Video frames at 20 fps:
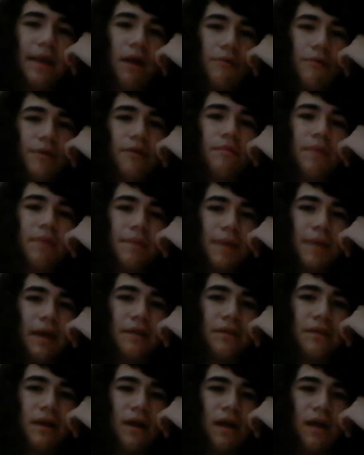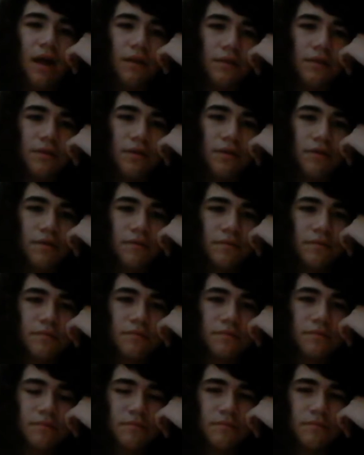I will, maybe I not. I don't know.
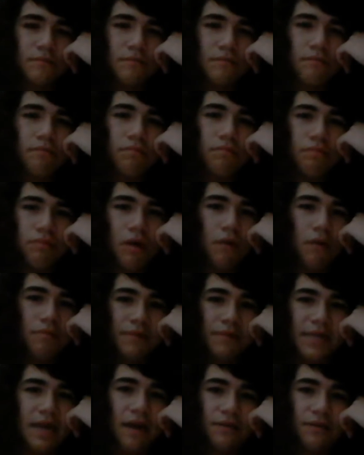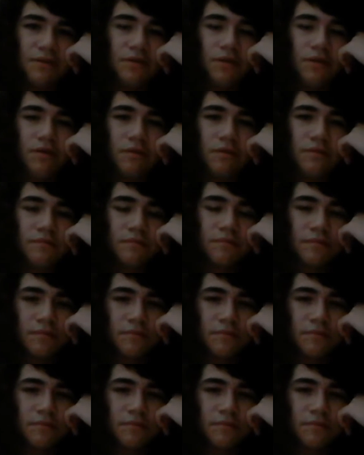Probably, I don't know.